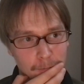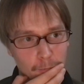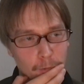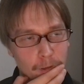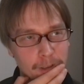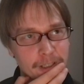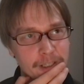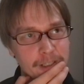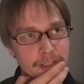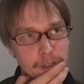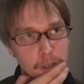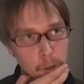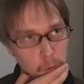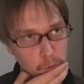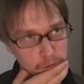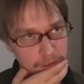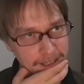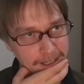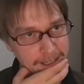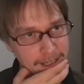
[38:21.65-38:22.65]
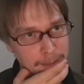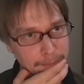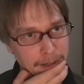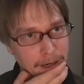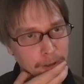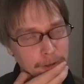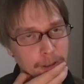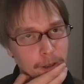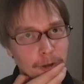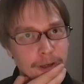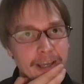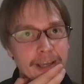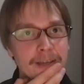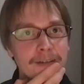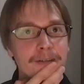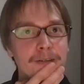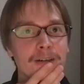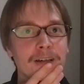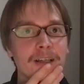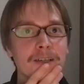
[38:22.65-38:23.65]
What is Go really about?
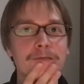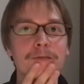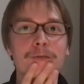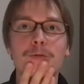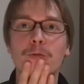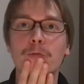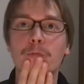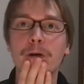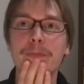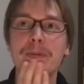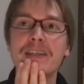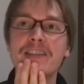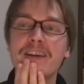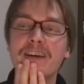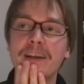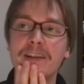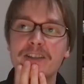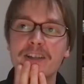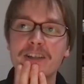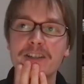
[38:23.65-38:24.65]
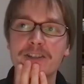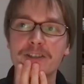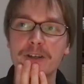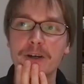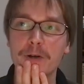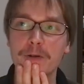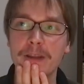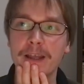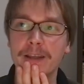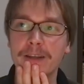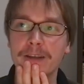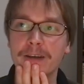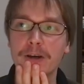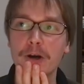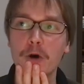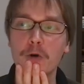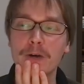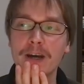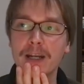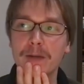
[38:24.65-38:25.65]
Okay, we basically just showed that the
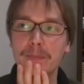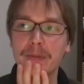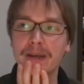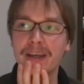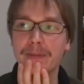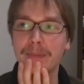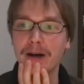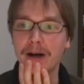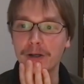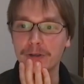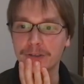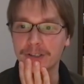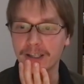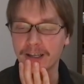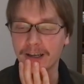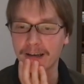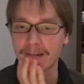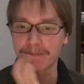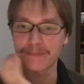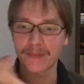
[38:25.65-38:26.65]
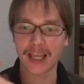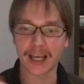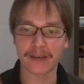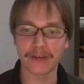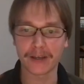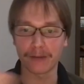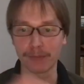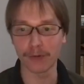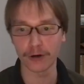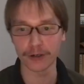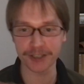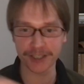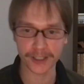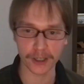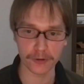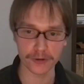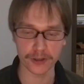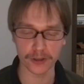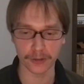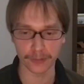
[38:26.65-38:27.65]
Go can be about having more
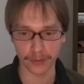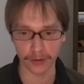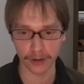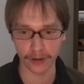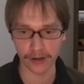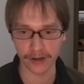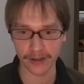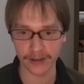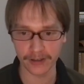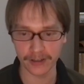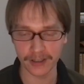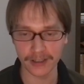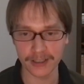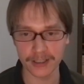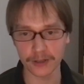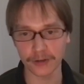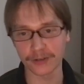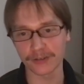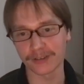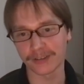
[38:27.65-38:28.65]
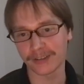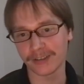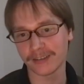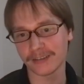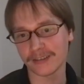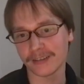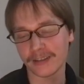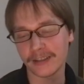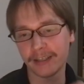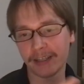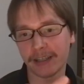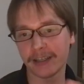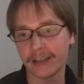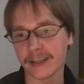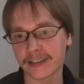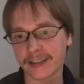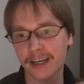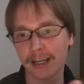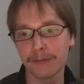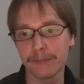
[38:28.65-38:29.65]
stones on the board. So
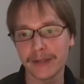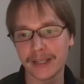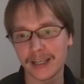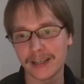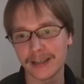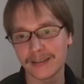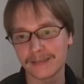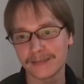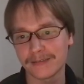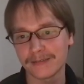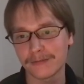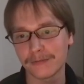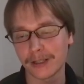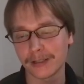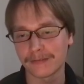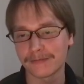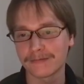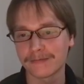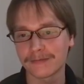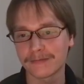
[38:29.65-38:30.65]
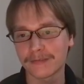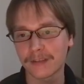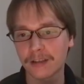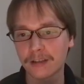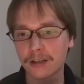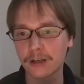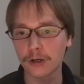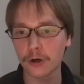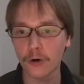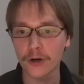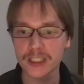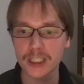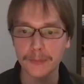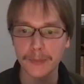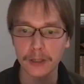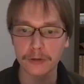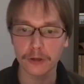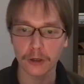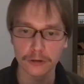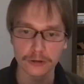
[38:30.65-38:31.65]
it can be, well, Go is
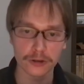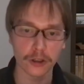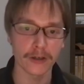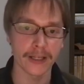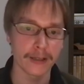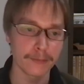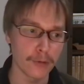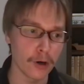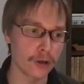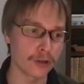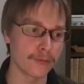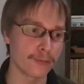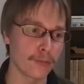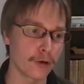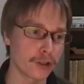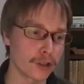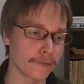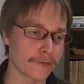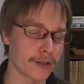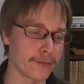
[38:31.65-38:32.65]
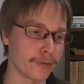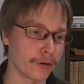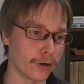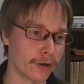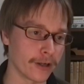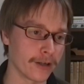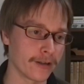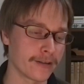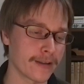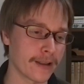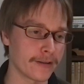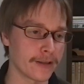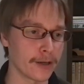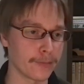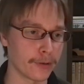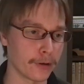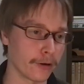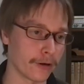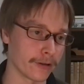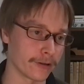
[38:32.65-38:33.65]
about controlling more of the board than the
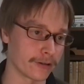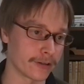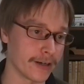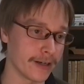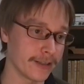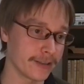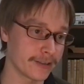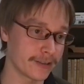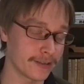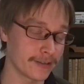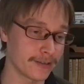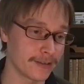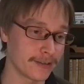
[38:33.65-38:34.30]
opponent, right?